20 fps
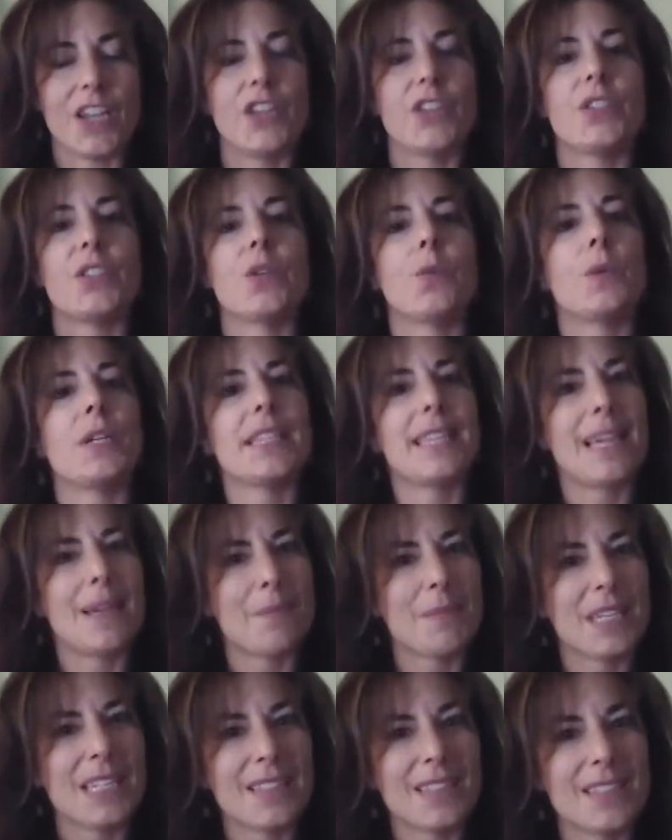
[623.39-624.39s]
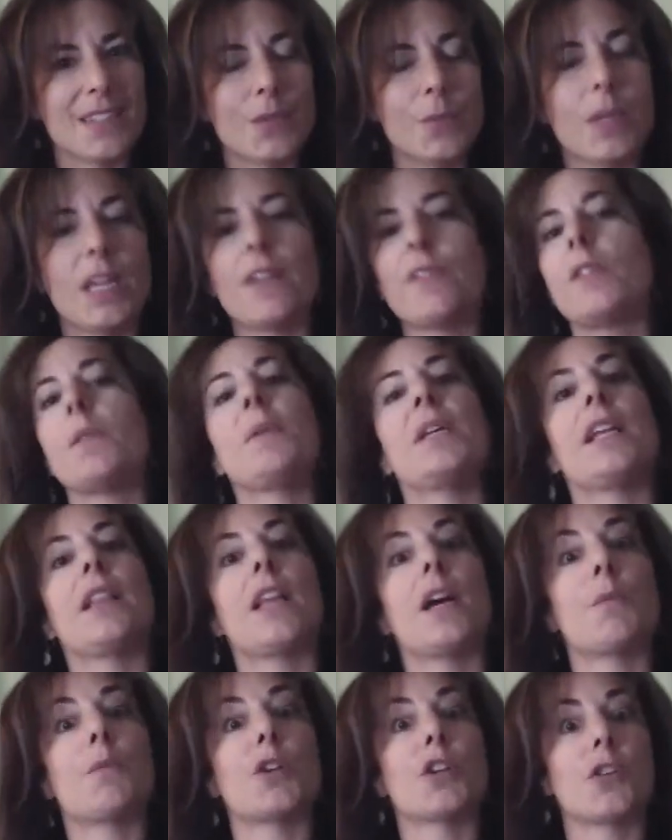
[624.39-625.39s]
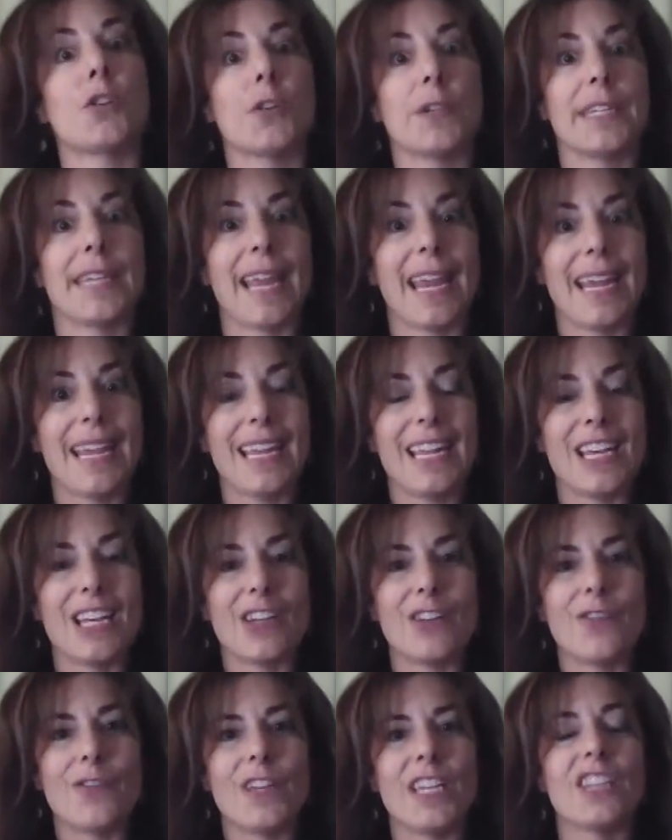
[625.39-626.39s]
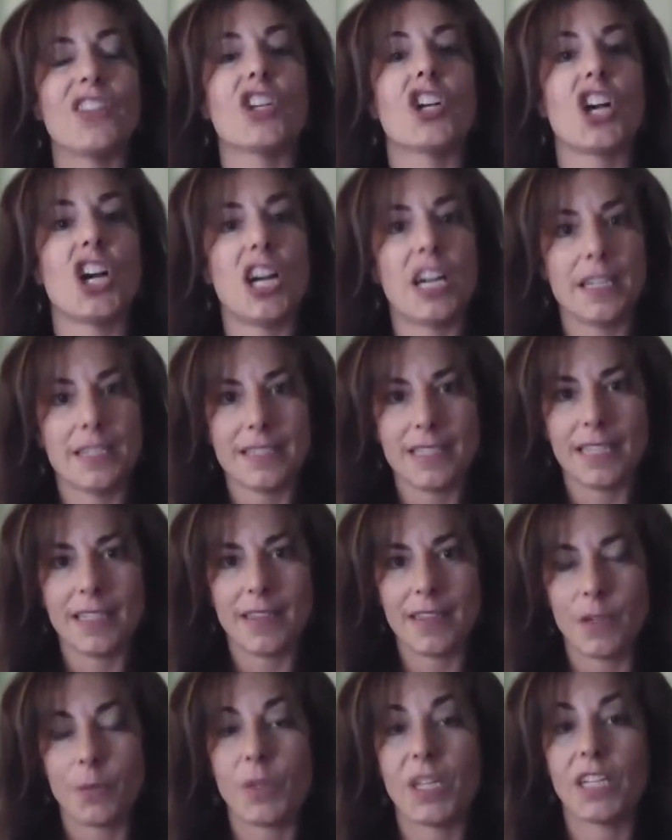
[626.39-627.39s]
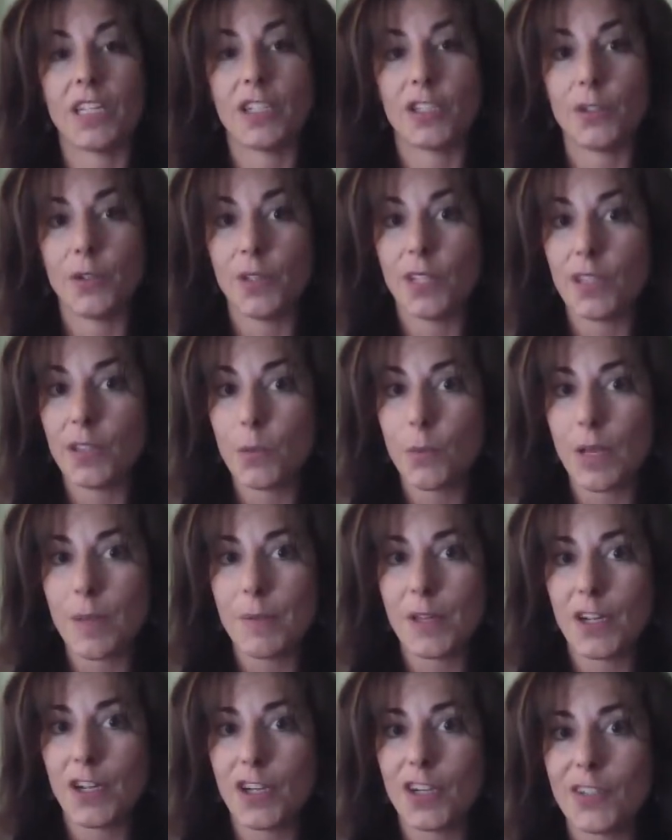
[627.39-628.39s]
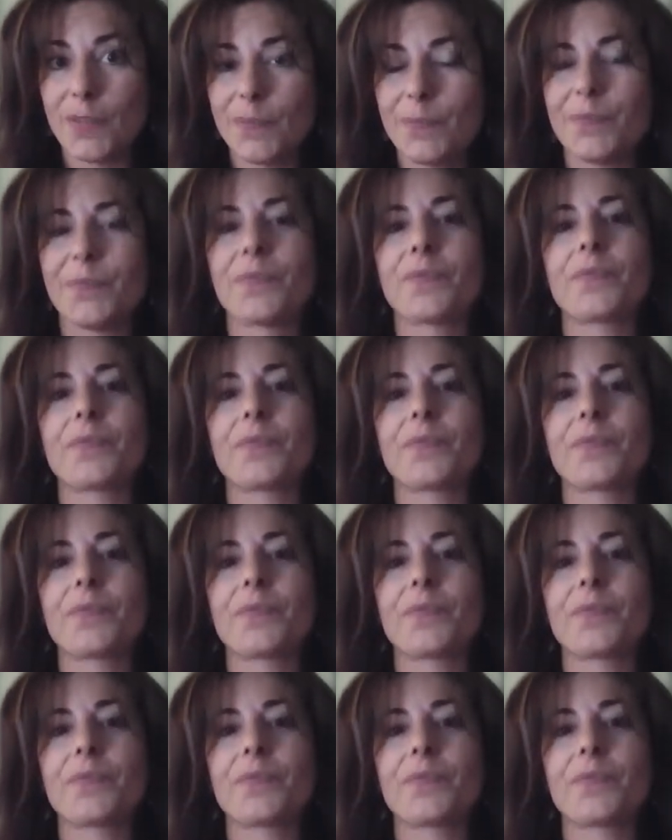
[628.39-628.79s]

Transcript: So what that means is we have to be a lot more creative in the content that we include in the webinar.